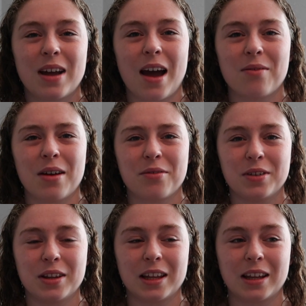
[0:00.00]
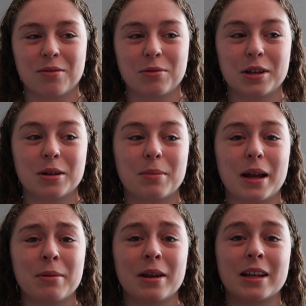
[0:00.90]
have that feeling of when your
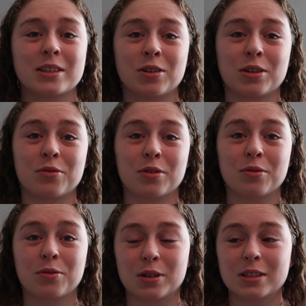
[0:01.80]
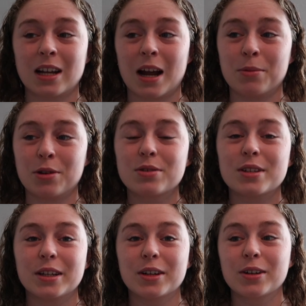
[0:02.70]
baby gets on you for the first time and you
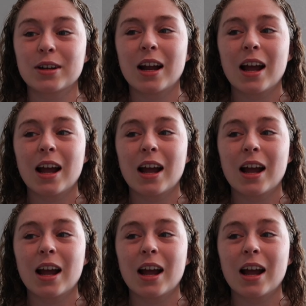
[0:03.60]
see her.